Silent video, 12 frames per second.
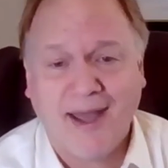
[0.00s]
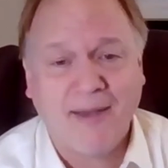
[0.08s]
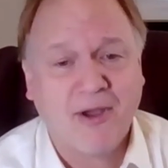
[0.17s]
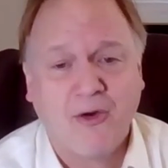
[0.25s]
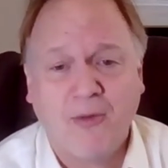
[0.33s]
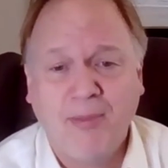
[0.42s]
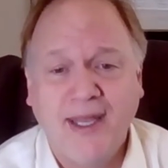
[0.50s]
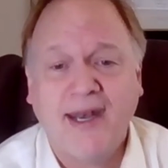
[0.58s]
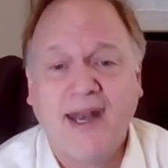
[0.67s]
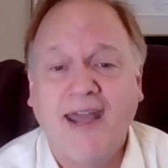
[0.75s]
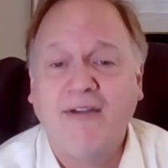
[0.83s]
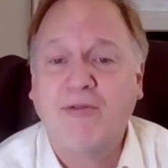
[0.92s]
I'm going to repeat
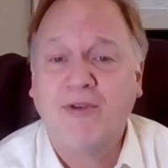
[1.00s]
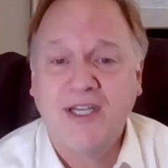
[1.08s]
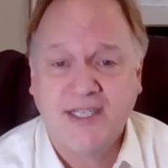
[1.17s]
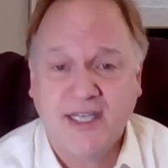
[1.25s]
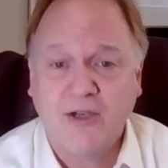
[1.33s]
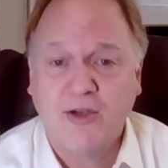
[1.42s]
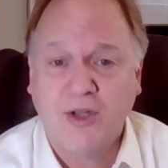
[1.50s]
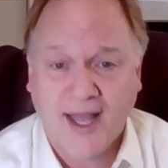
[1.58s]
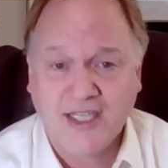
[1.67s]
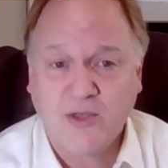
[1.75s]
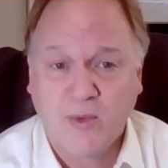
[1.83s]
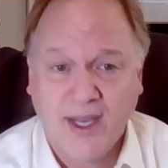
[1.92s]
it every single class